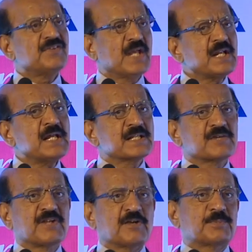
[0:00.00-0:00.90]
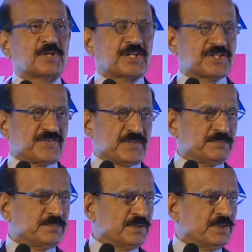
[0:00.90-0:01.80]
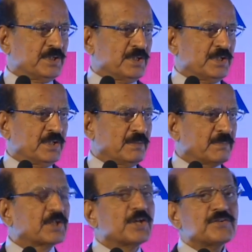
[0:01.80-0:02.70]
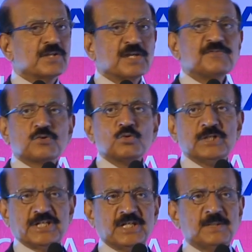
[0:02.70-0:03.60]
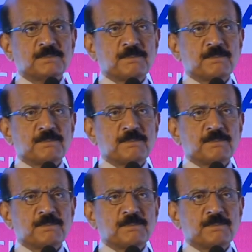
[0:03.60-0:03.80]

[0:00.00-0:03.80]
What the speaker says: yet another way of protectionism. Because if truly